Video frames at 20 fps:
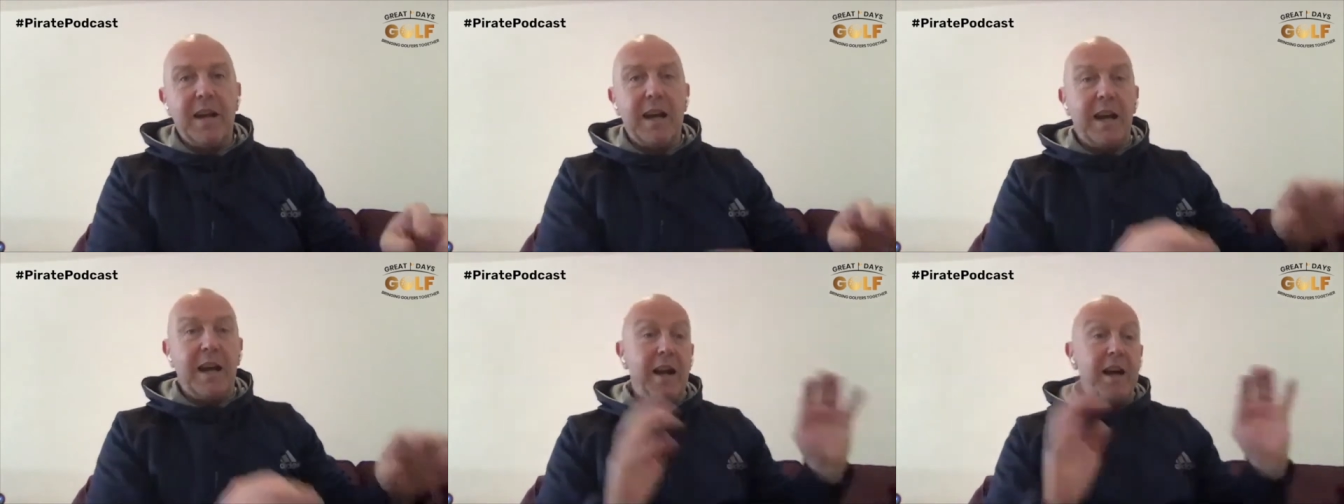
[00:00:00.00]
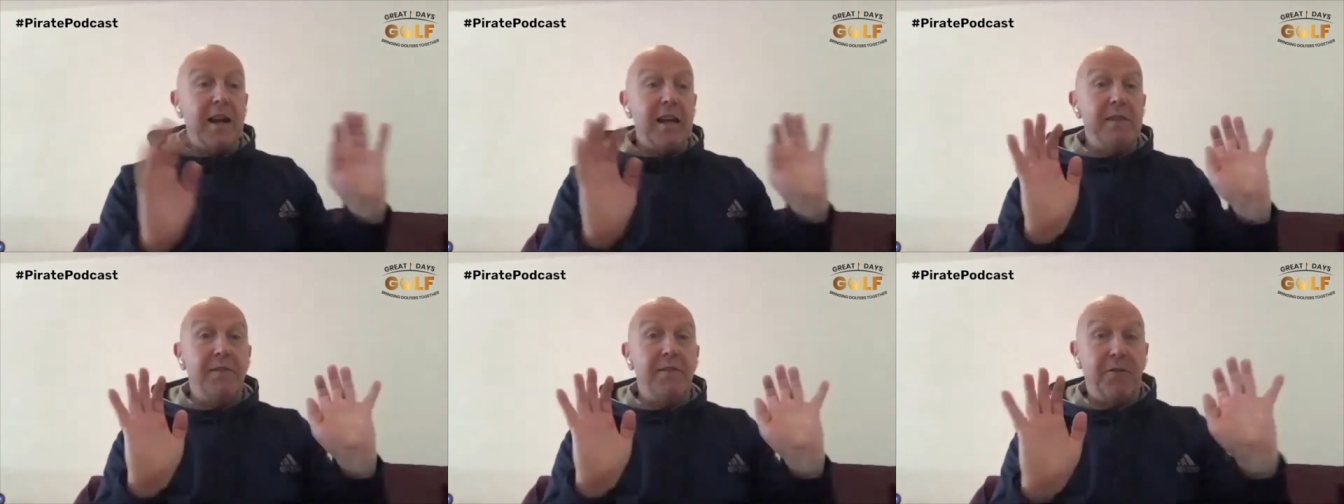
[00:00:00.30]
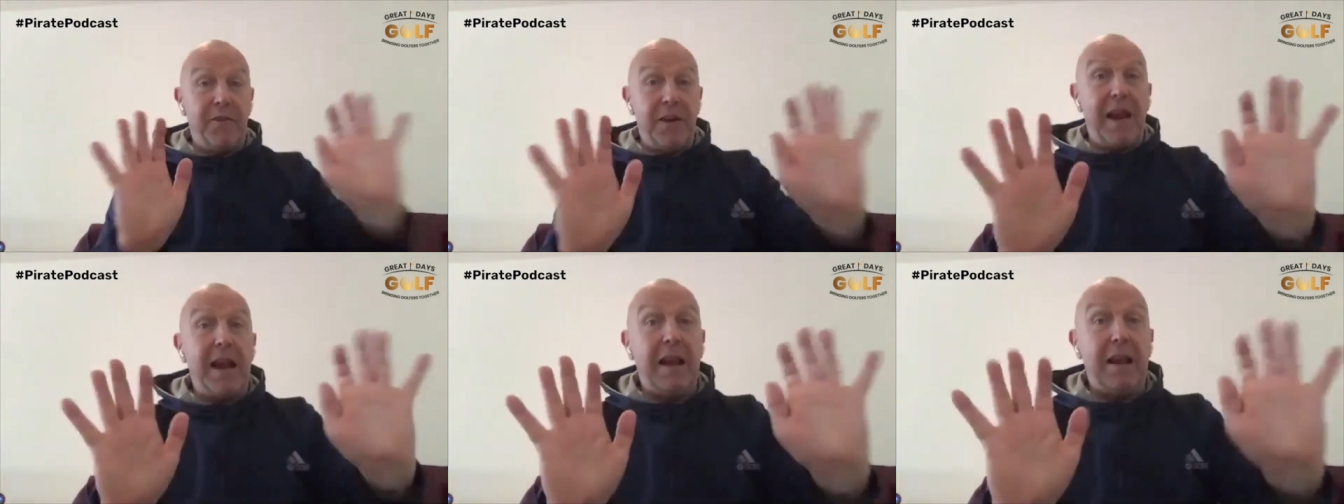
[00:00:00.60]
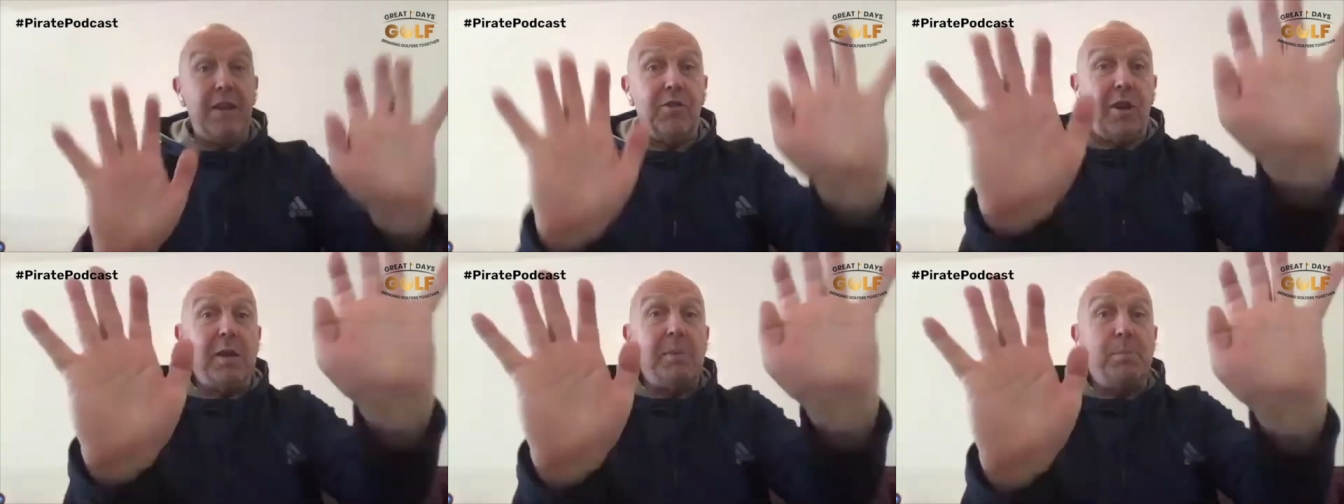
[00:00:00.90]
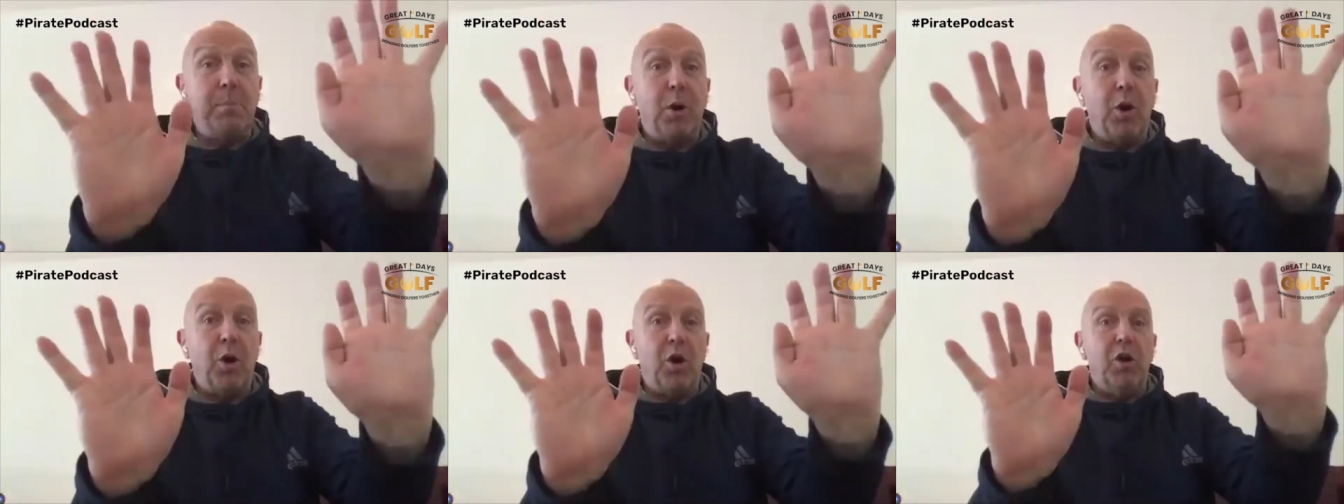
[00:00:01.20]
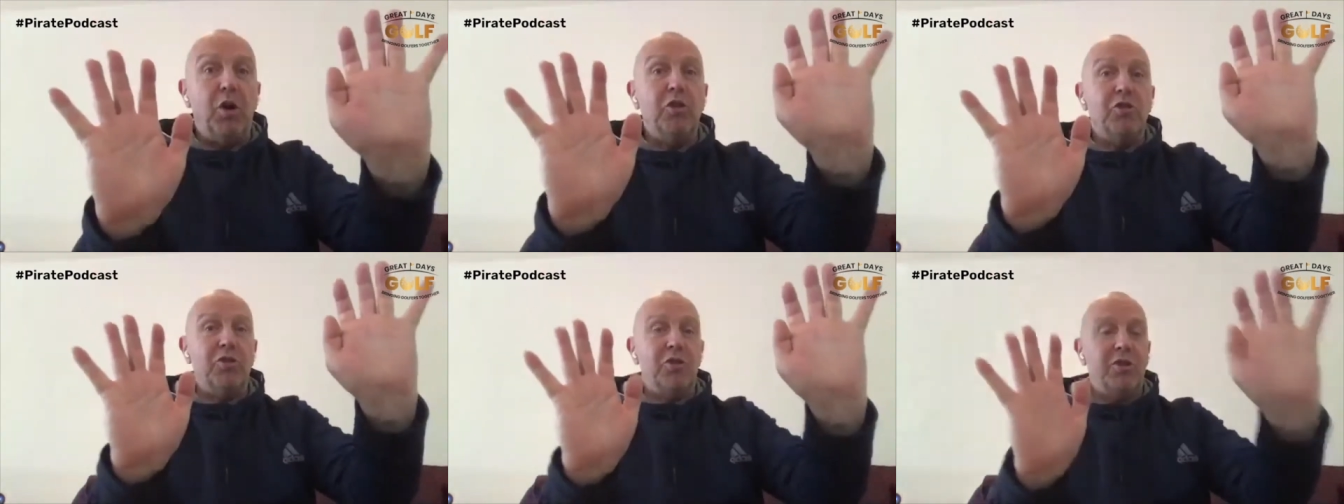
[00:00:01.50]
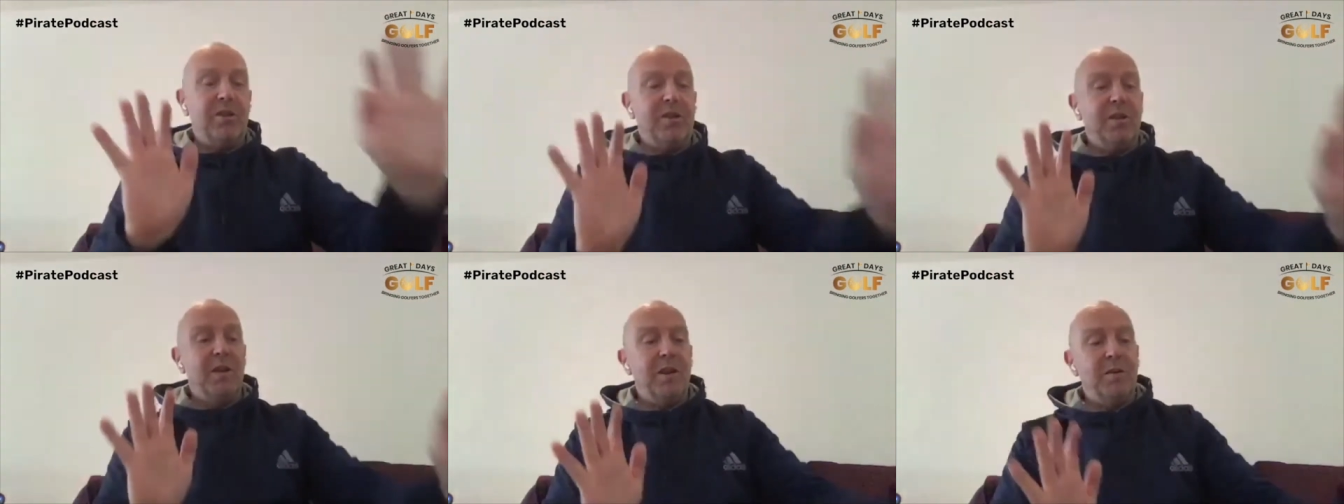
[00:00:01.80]
and I fell as I
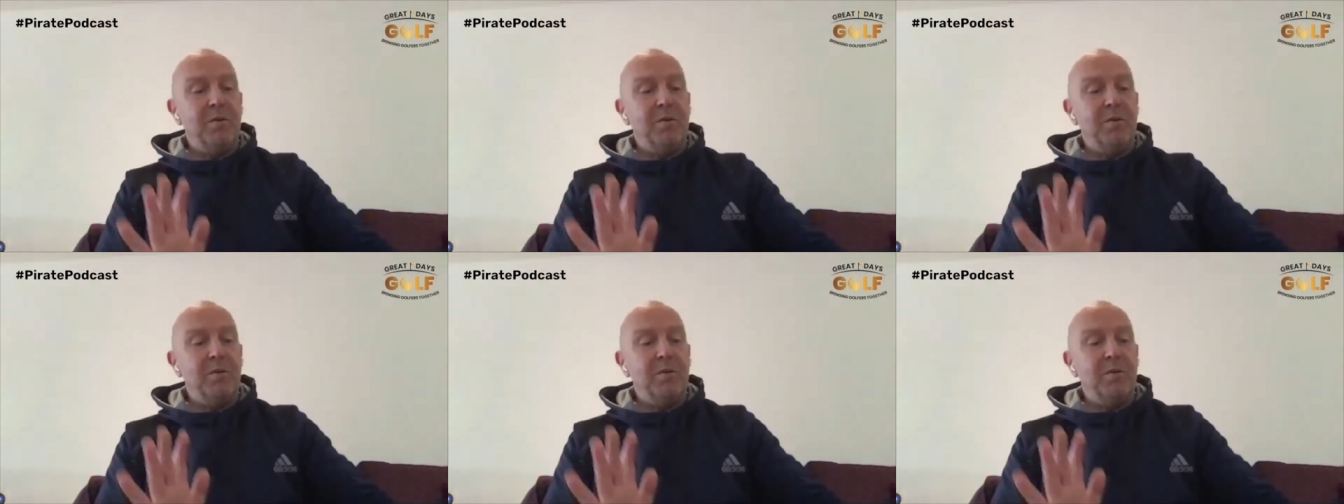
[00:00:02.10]
pushed